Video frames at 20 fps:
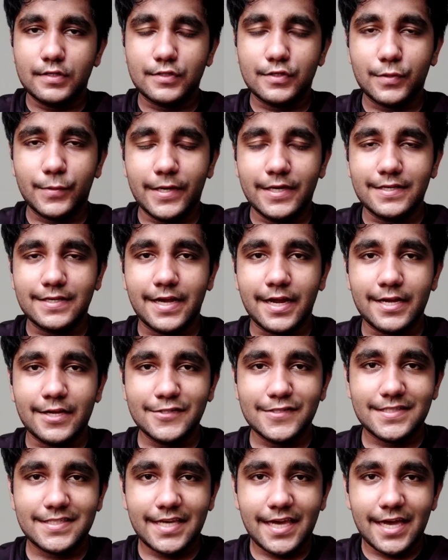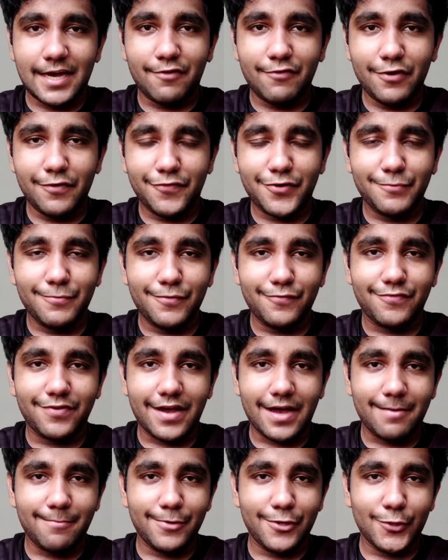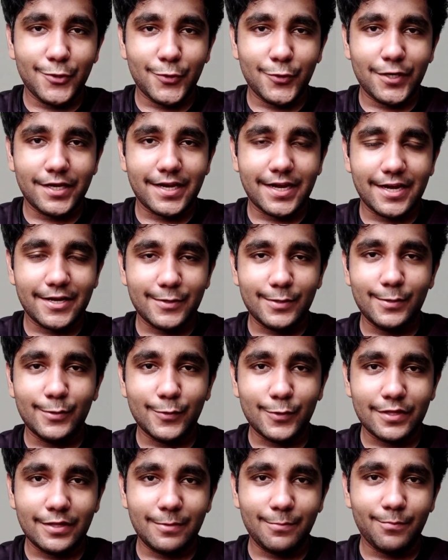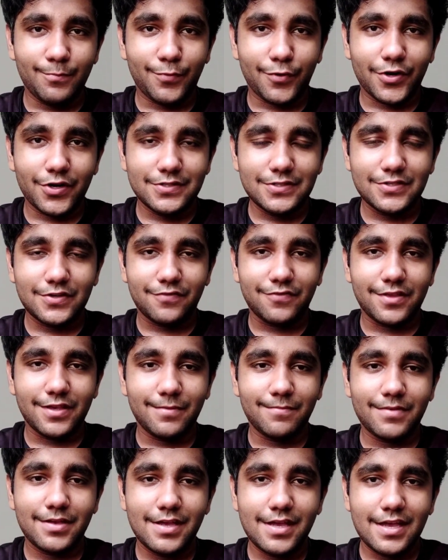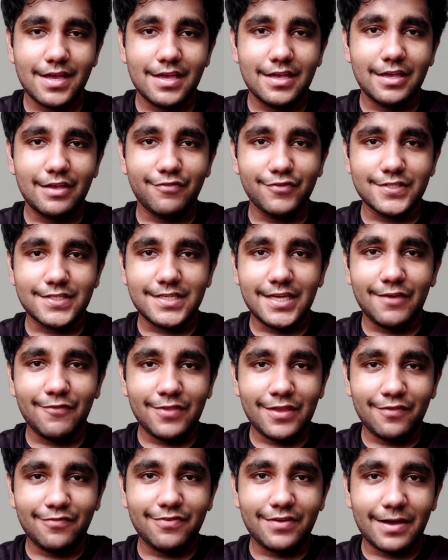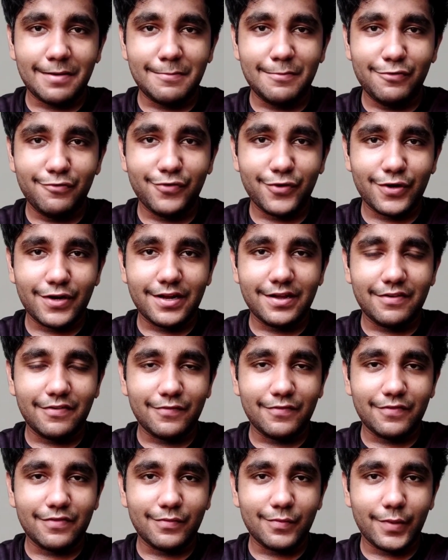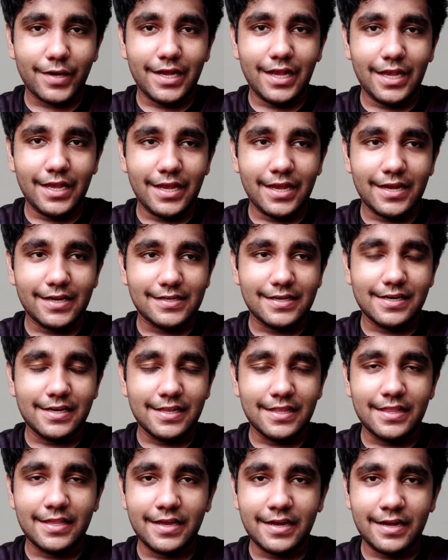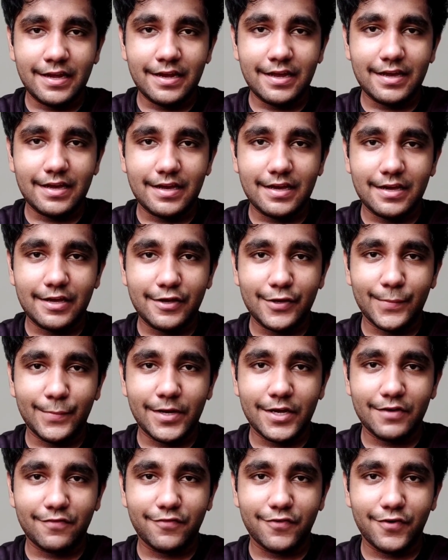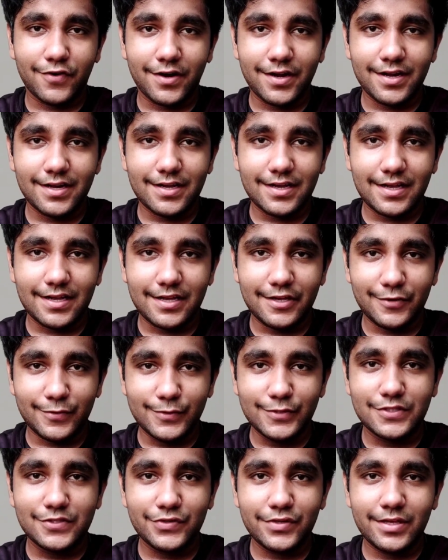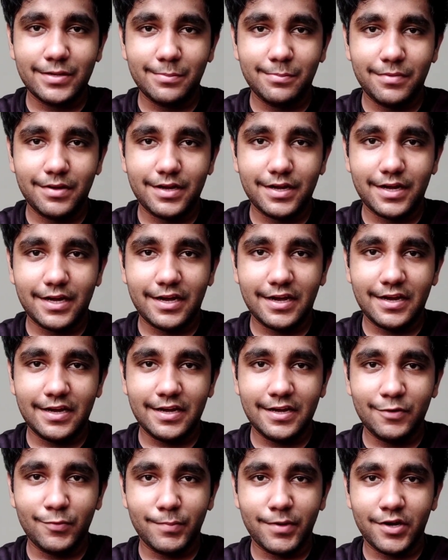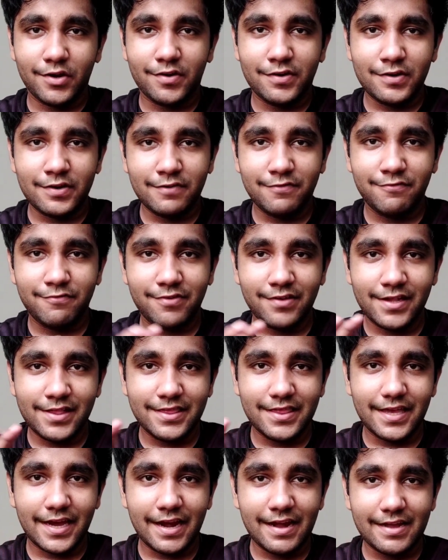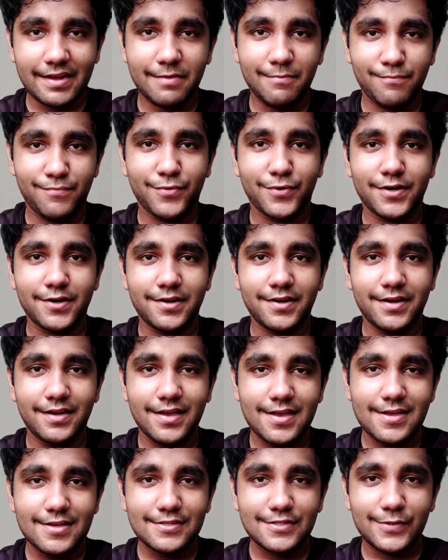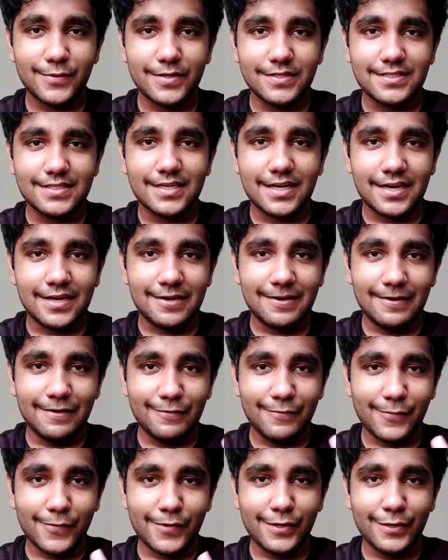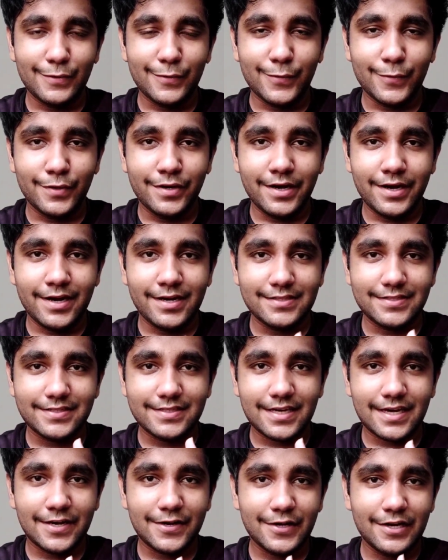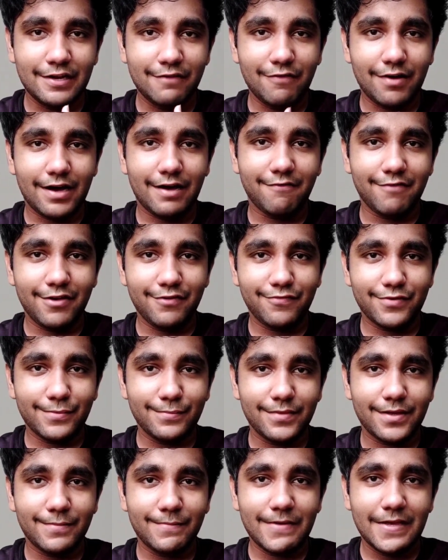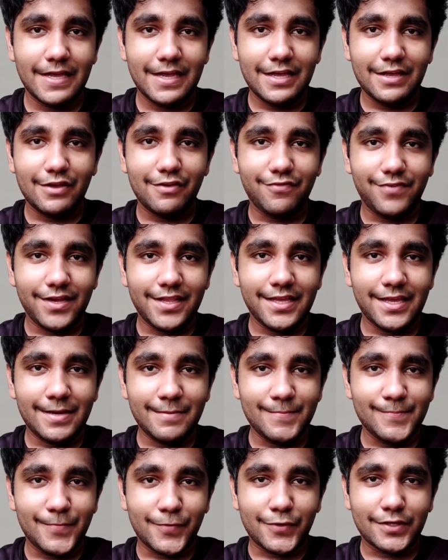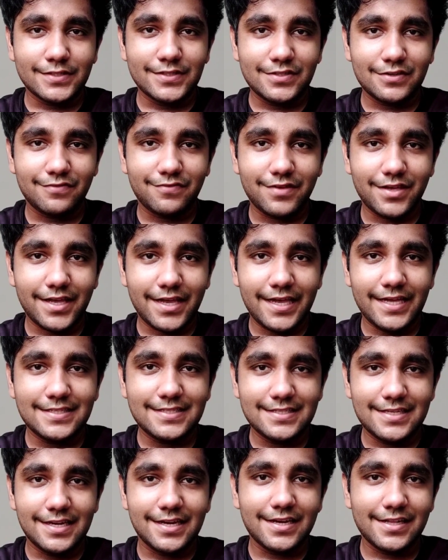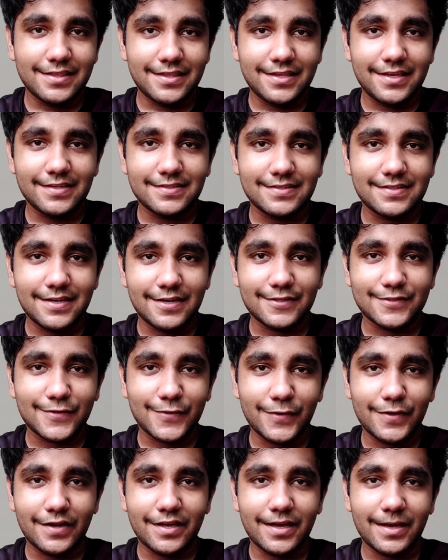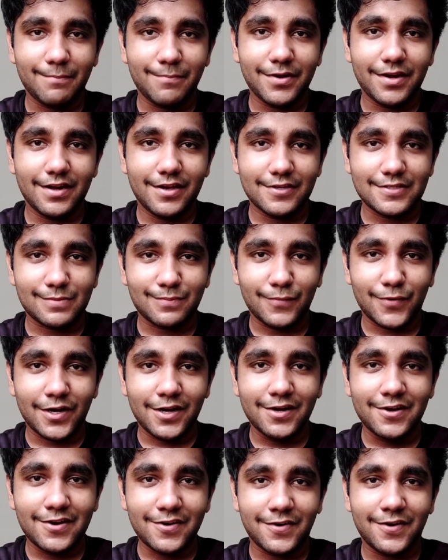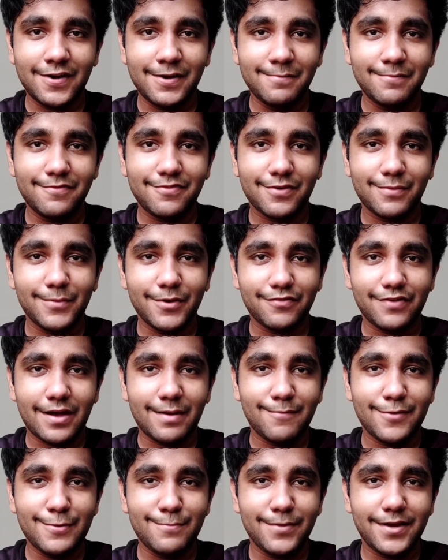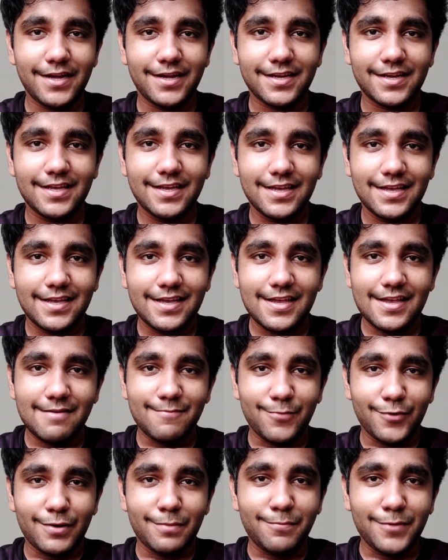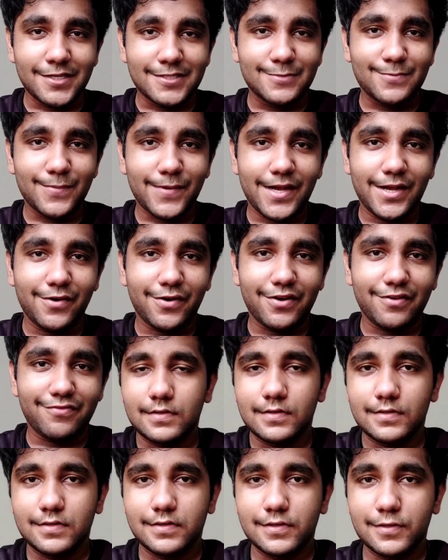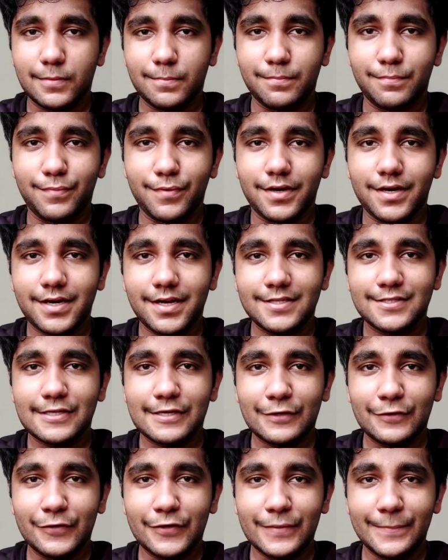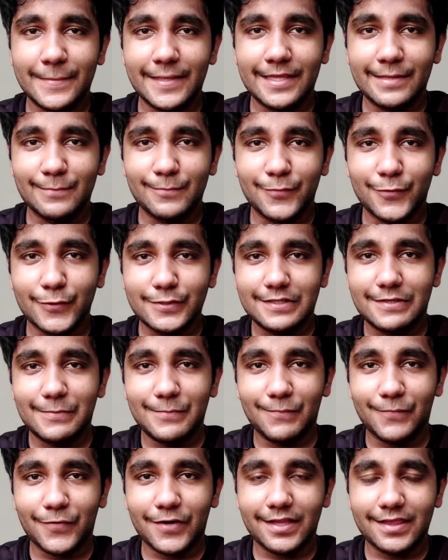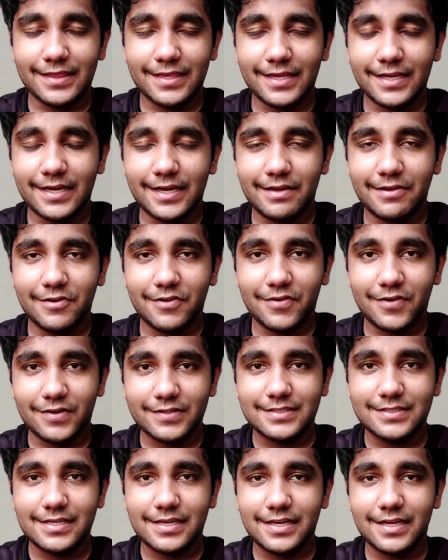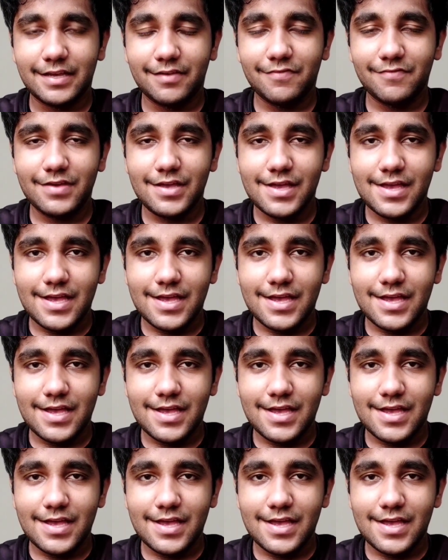So when you get to stay away from your family, you get to know the importance of them. If you stay with your family for a while till then, you might have got used to them and you may not have feel that important. So when you start to live on your own and start to live away from them, you feel the importance of each little things that is going to happen. A small call from your family might put a big smile on your face. So birthdays are going to be the most important thing in your hostel life.